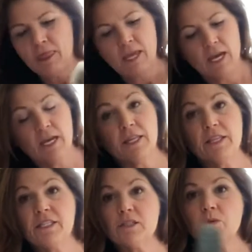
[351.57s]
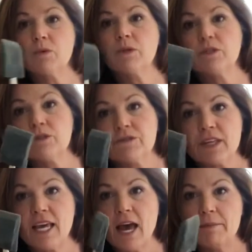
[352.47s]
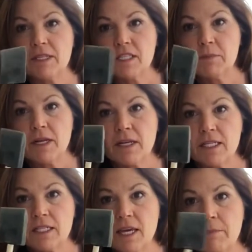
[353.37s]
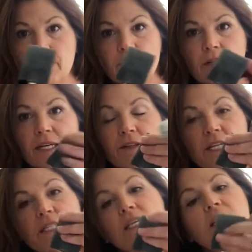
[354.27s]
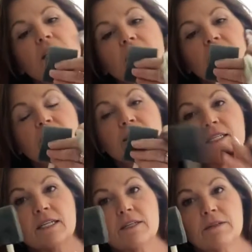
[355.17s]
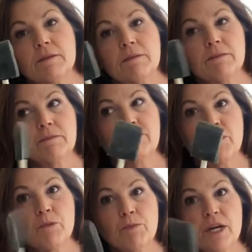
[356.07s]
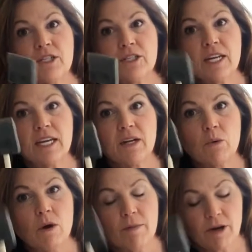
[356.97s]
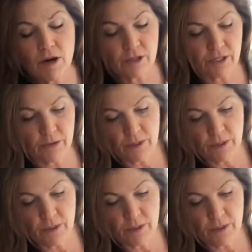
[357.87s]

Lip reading: And then this is what we use for the cabinets, but I'll get to that part later. This is a foam brush that I get at Walmart also.